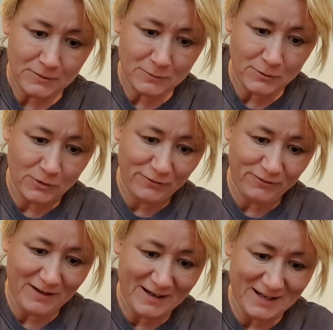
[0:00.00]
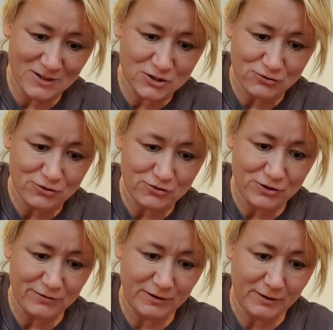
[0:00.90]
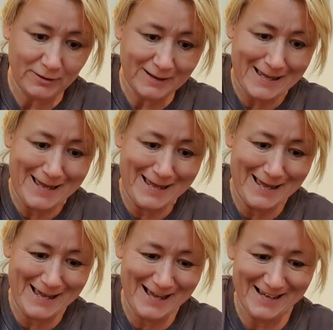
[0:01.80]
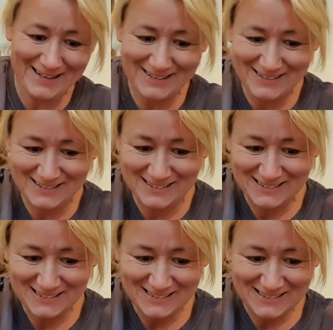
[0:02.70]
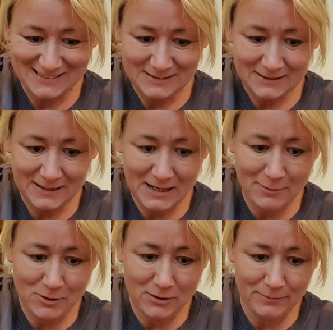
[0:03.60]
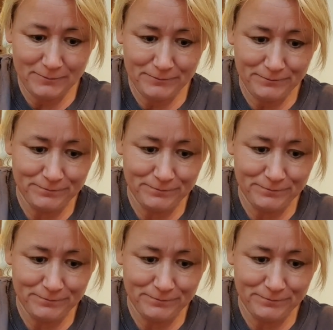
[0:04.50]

So you want a flathead screwdriver. Come on.